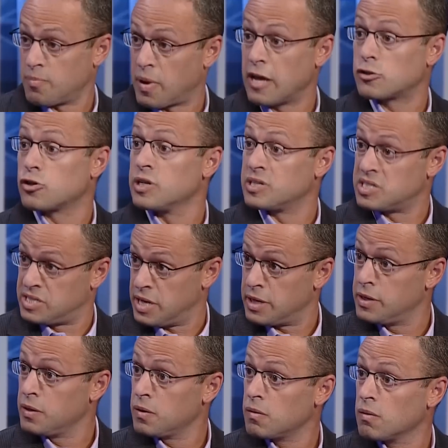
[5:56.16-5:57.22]
Patriots
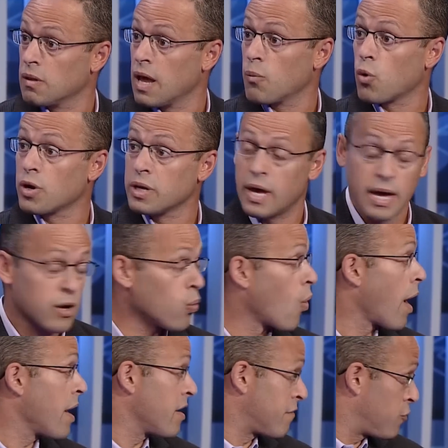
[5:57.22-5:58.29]
did let one get
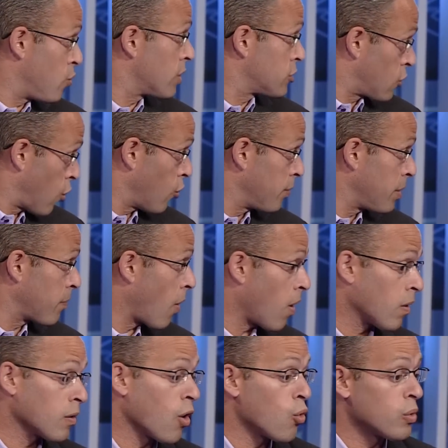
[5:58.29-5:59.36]
away. If you had told me,
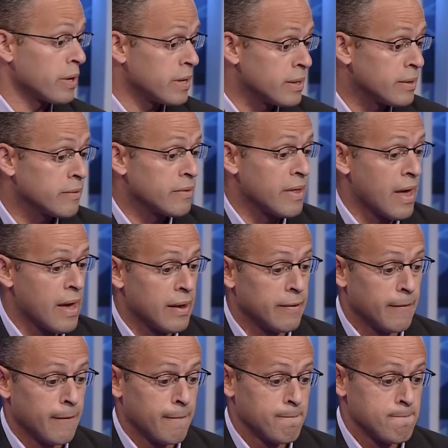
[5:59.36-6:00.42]
Paul, going in that
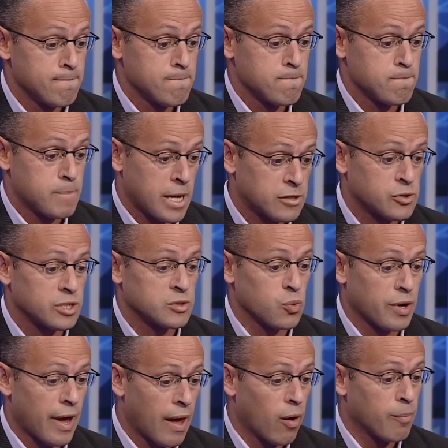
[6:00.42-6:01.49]
Patriots would
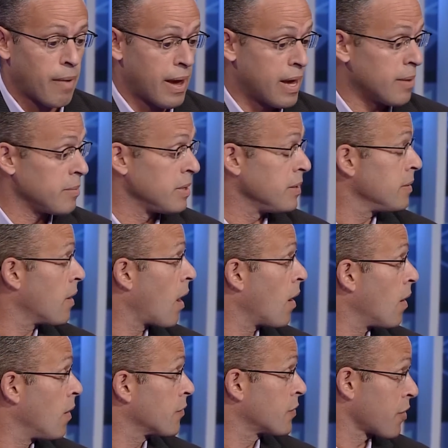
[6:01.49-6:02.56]
have held Miami
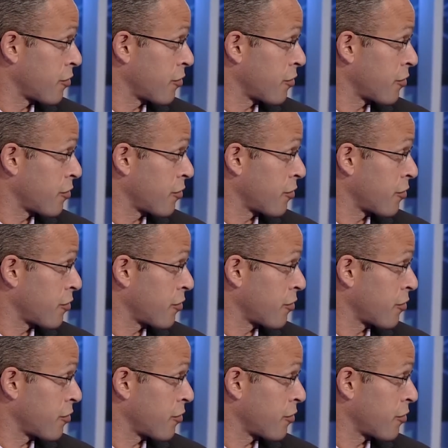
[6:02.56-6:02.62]
to